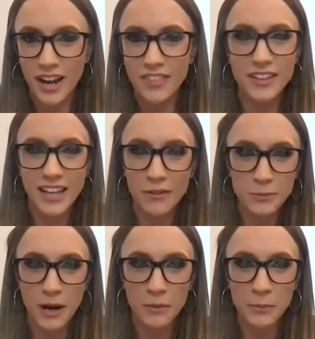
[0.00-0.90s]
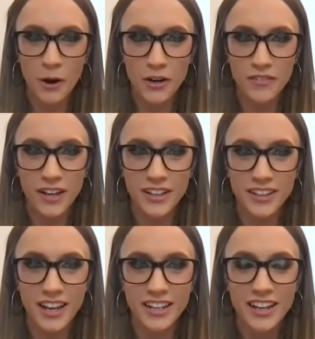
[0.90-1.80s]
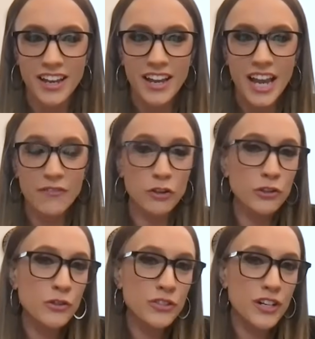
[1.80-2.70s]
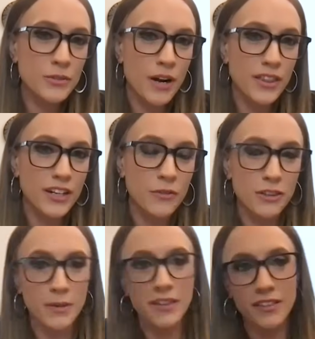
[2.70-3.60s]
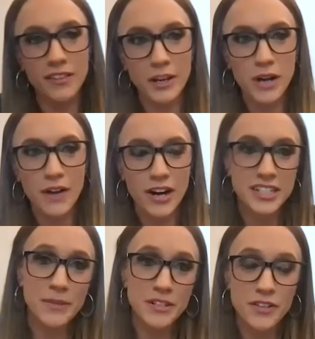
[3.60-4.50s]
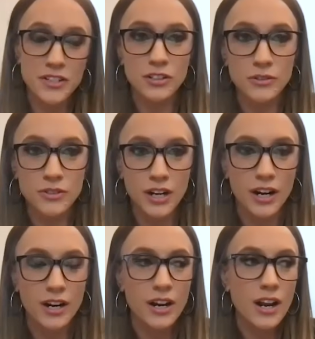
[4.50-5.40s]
I think that was probably part of it. Like, if a loser doesn't want anything to do with me, then like whatever, I can tell myself he's a loser.